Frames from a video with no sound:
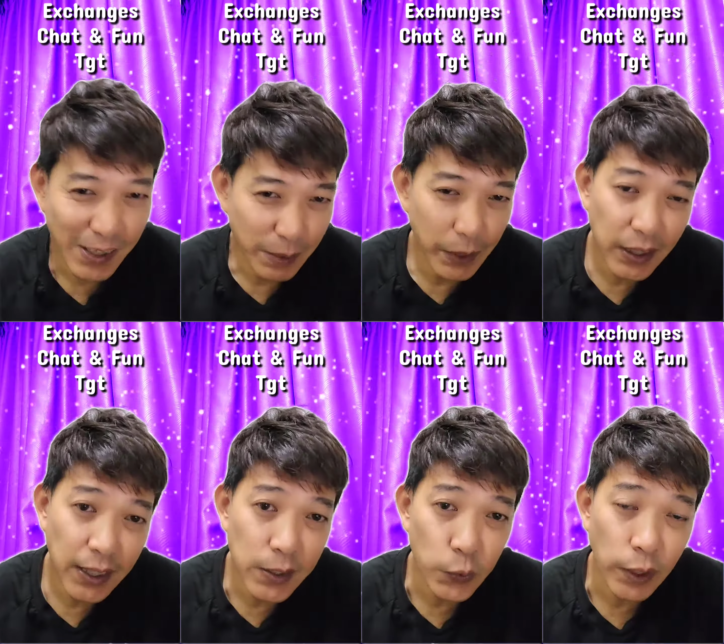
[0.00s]
The main
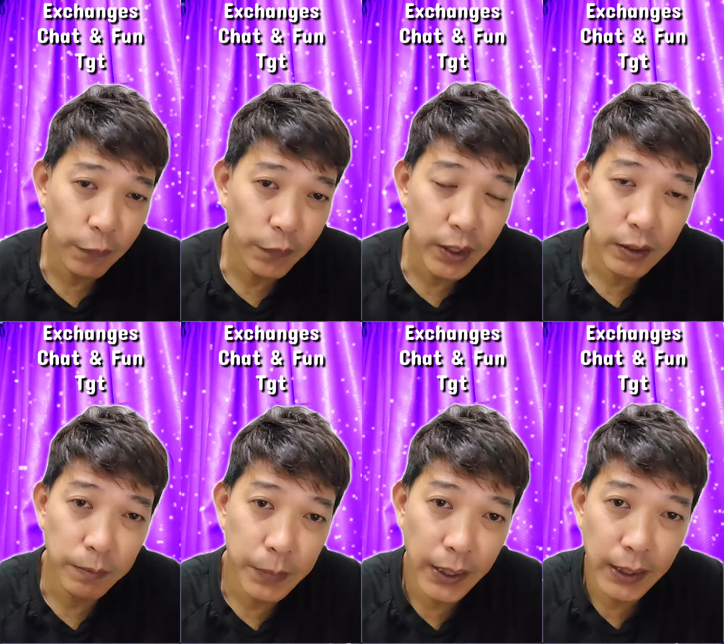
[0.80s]
thing is to have fun
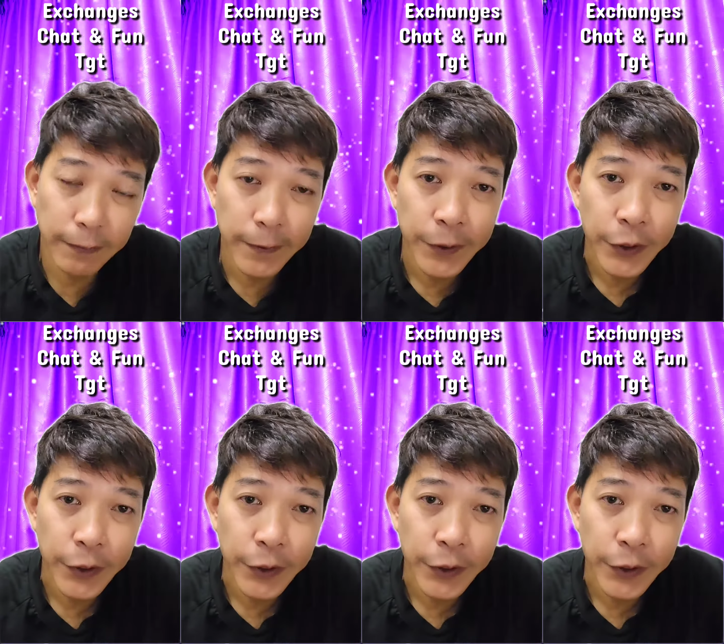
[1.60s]
in playing.